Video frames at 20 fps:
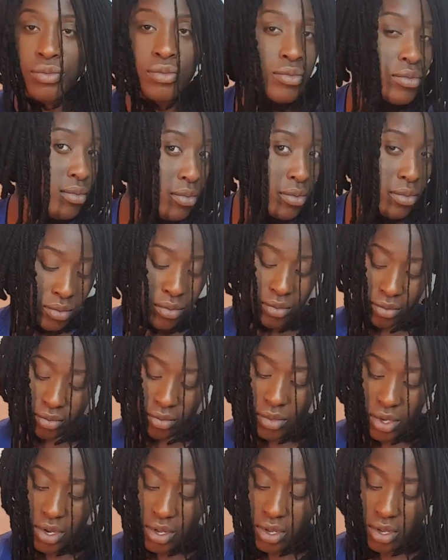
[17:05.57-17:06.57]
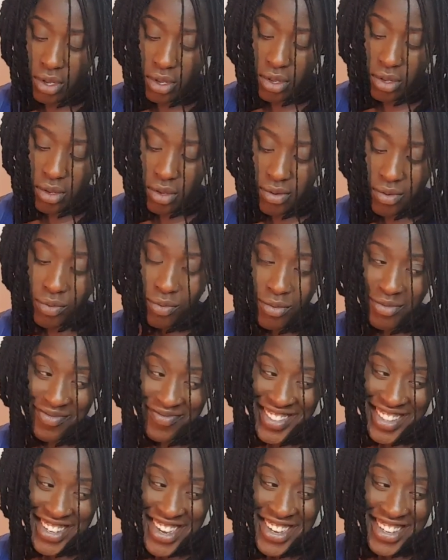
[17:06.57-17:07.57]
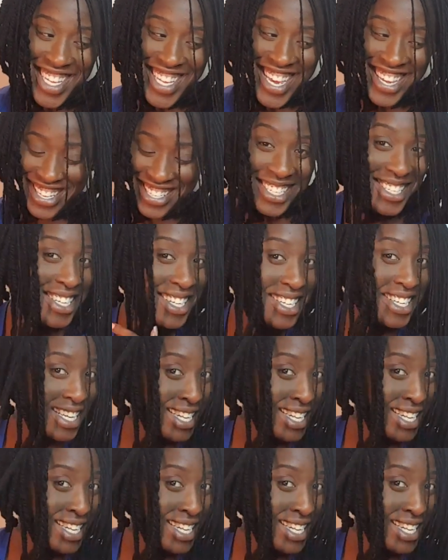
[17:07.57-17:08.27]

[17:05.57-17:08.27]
heavy, and I do like